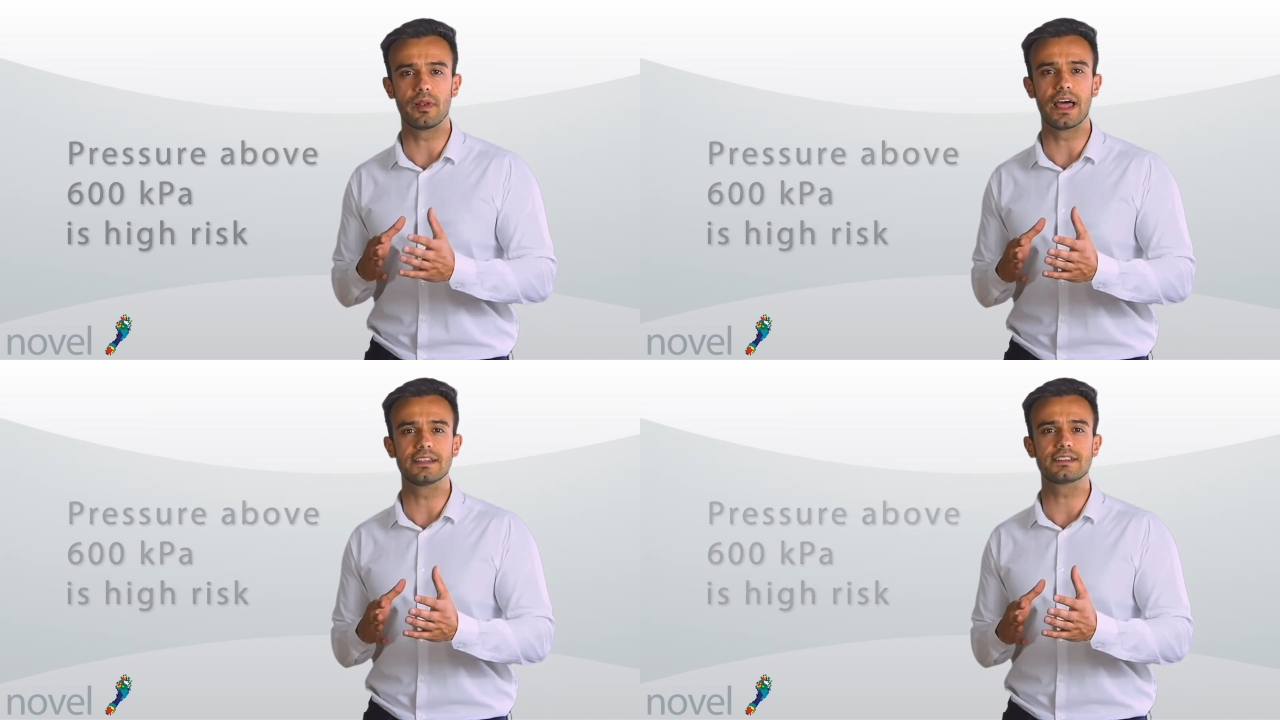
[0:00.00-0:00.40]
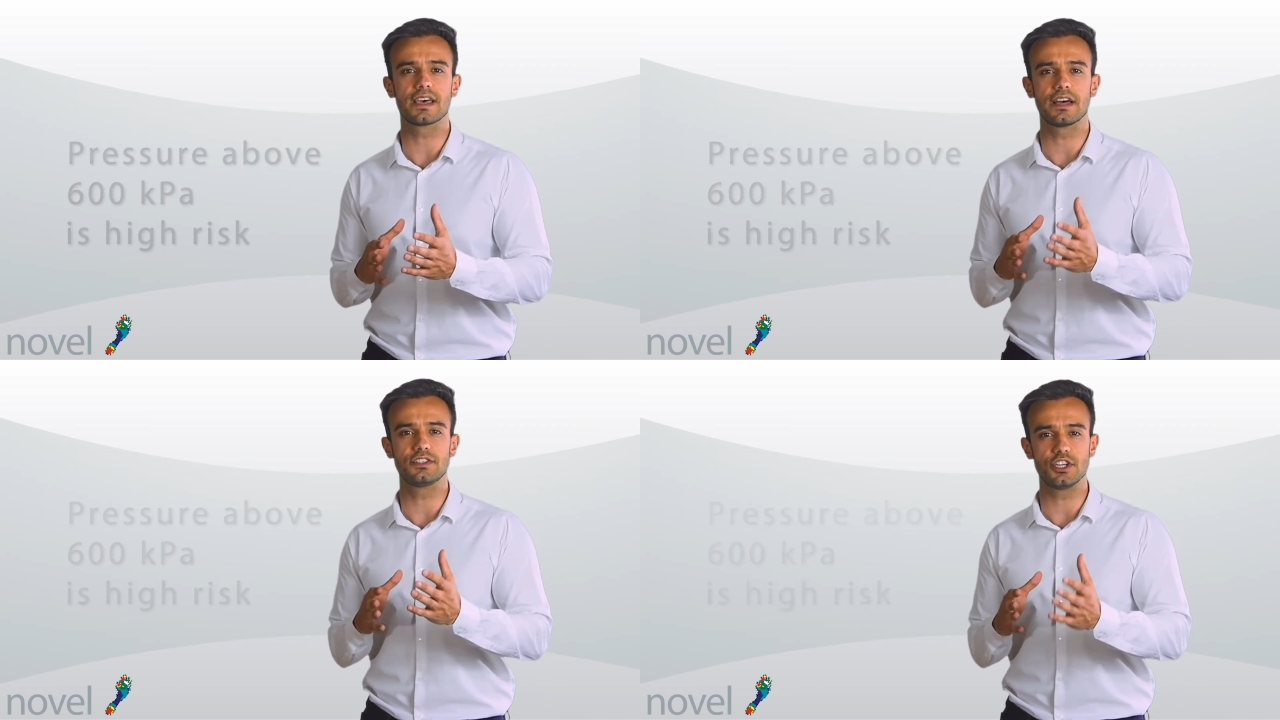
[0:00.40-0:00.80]

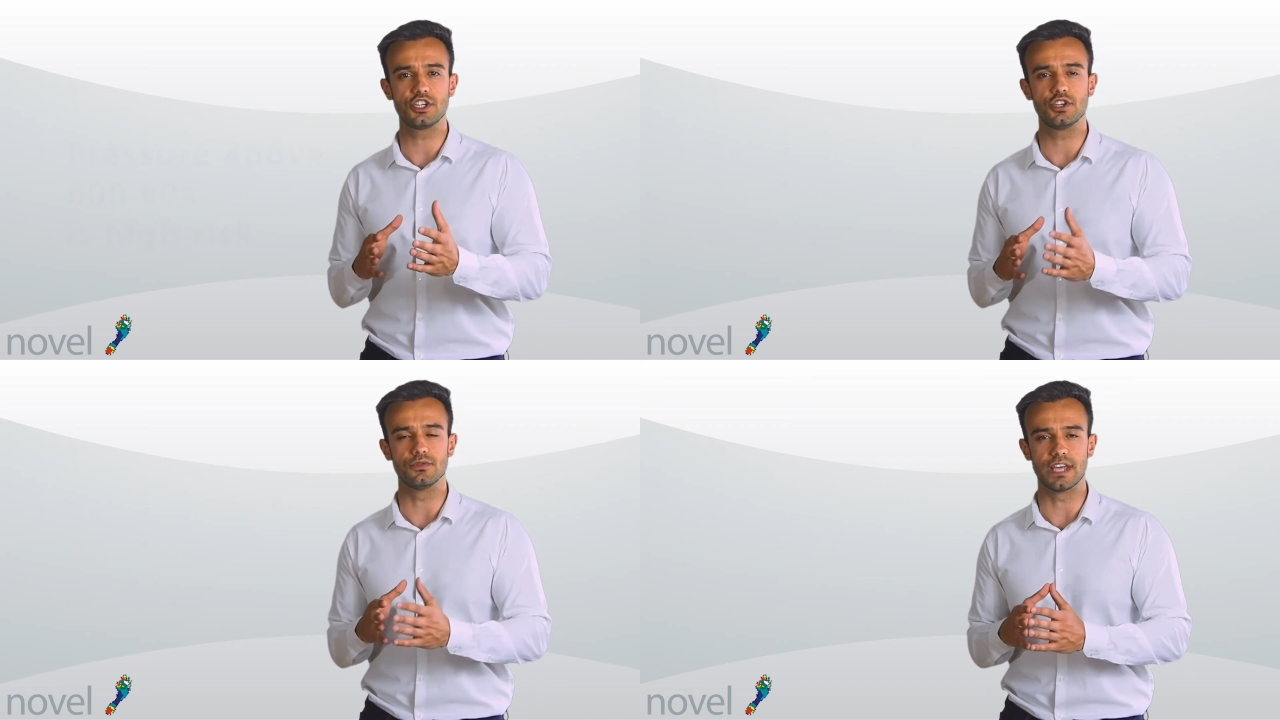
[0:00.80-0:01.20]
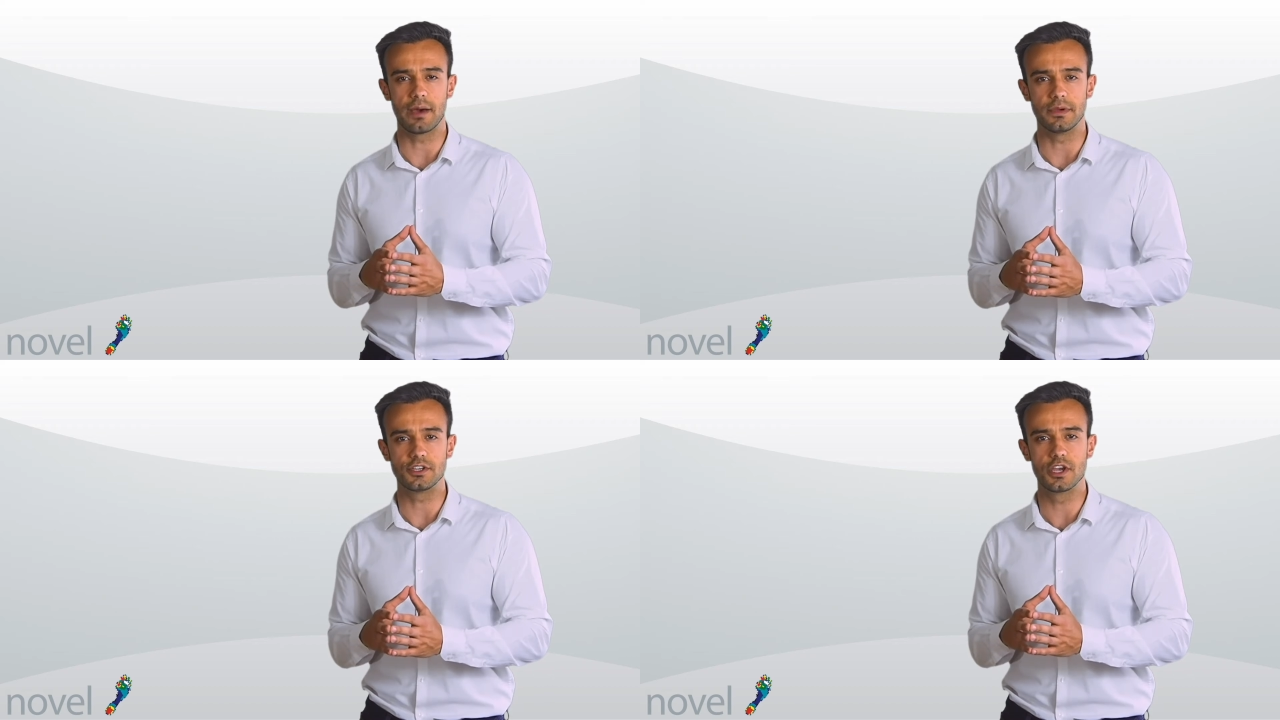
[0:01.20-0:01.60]
plantar tissue
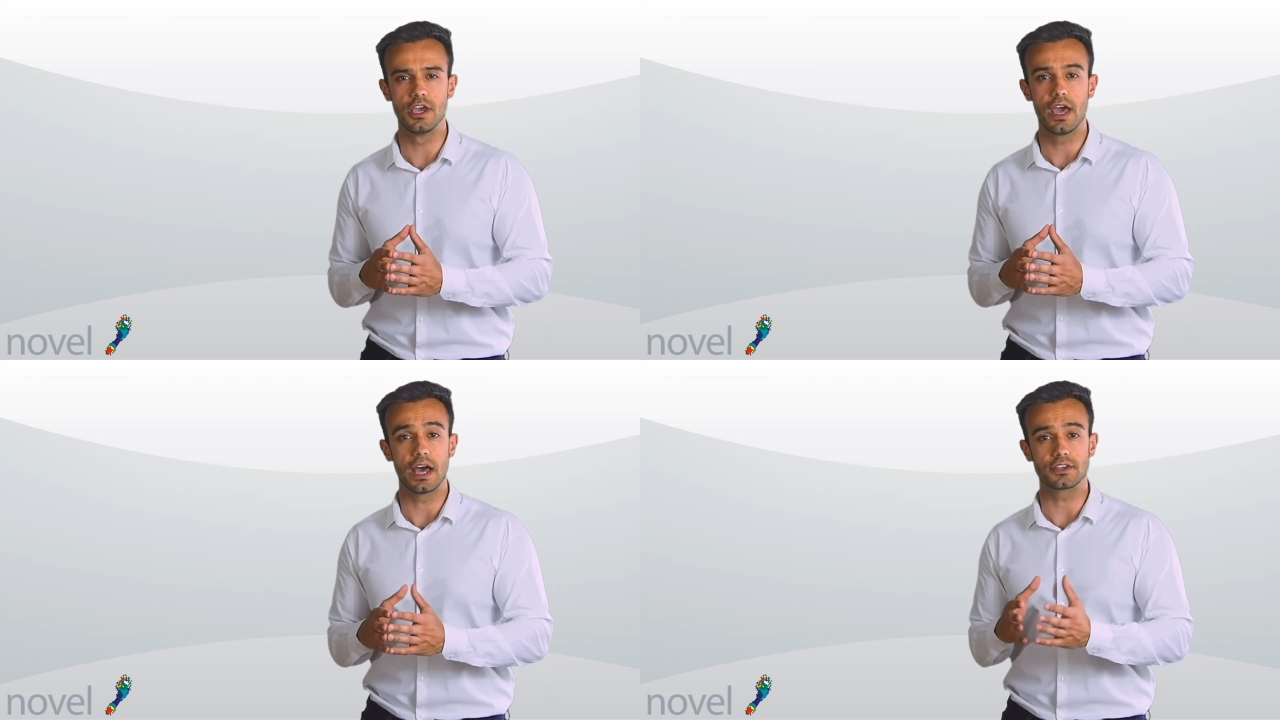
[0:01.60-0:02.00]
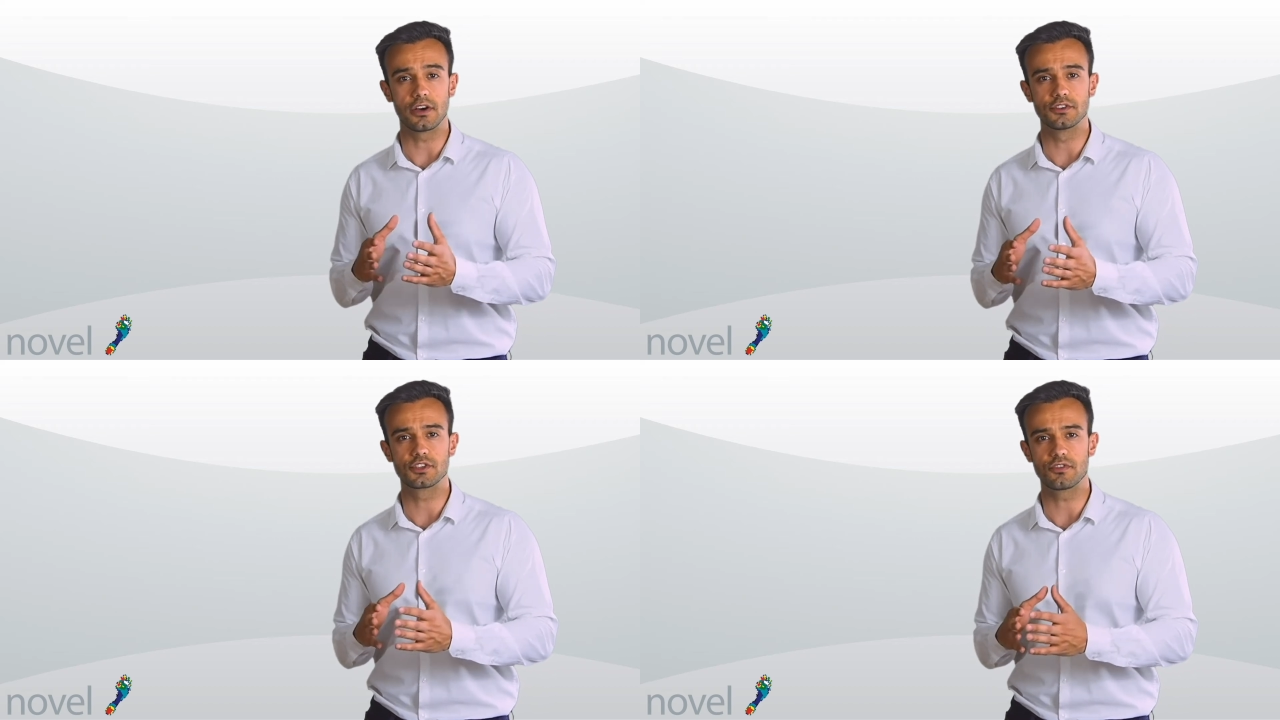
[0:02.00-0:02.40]
damage and
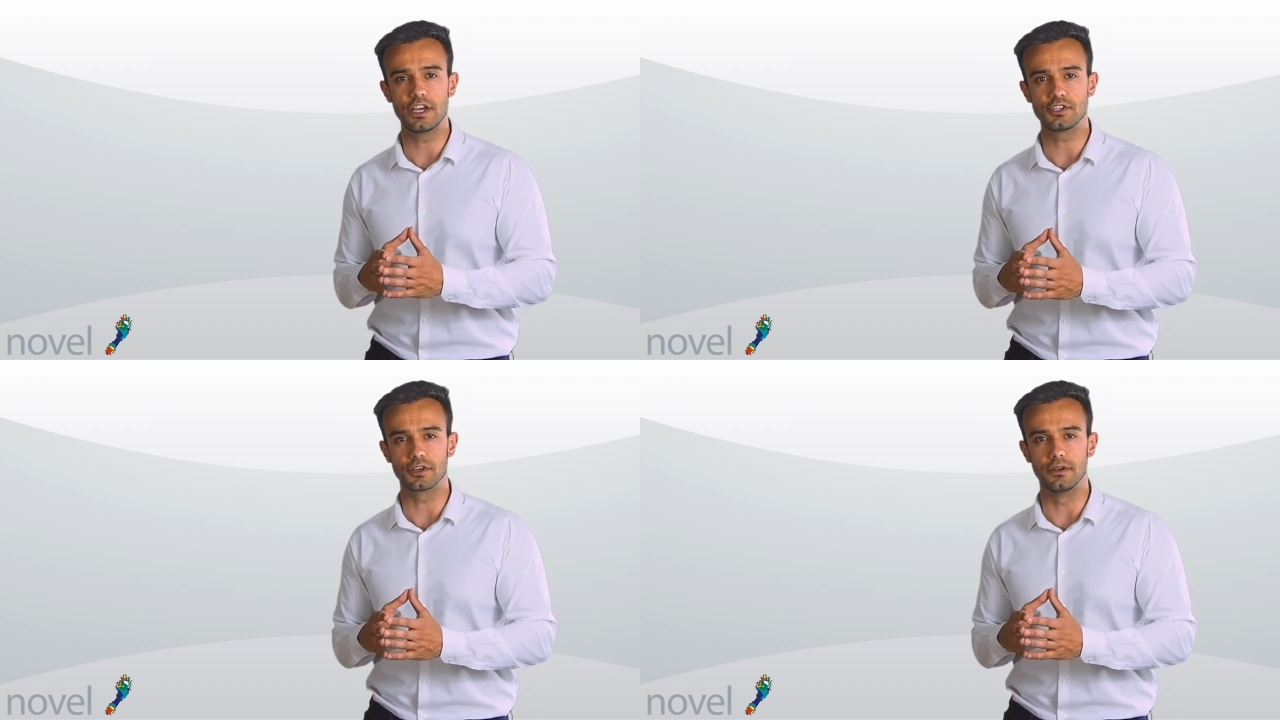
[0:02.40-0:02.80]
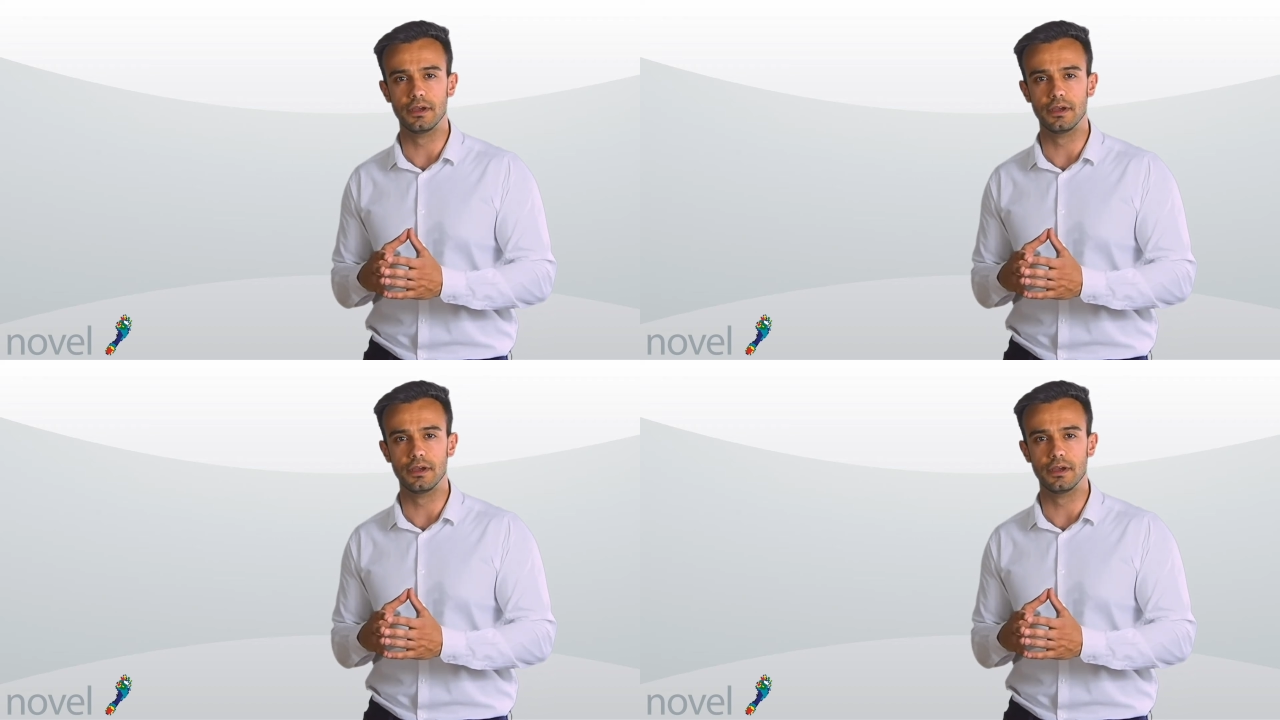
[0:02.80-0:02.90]
ulceration.